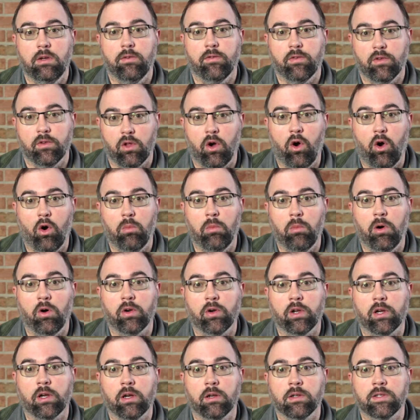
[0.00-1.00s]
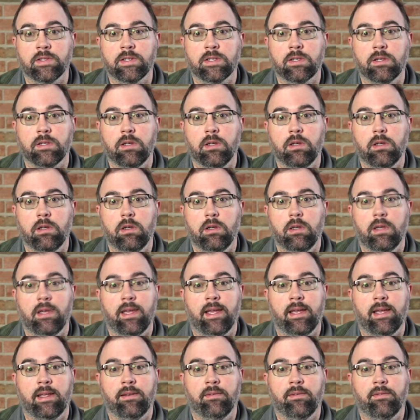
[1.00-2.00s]
for the homeowners,
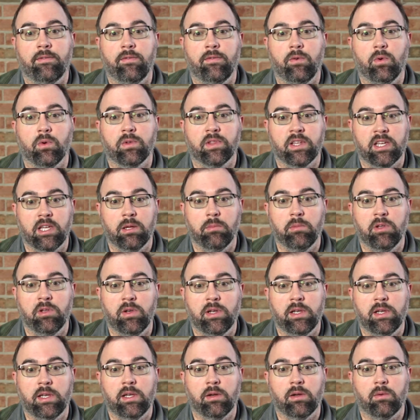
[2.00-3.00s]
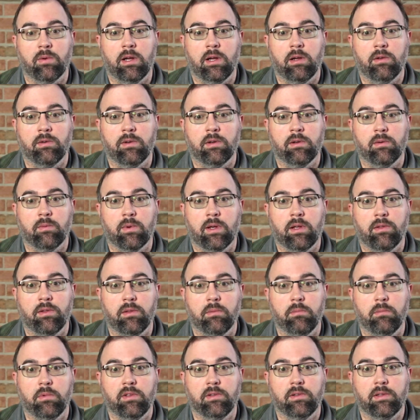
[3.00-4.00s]
and for the community around, around
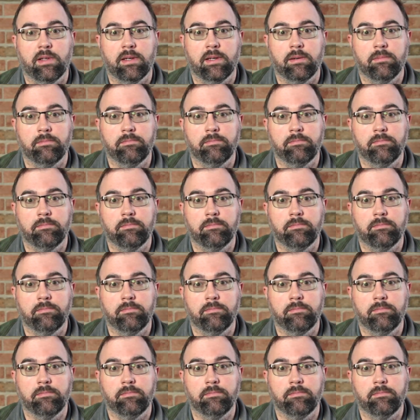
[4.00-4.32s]
the building.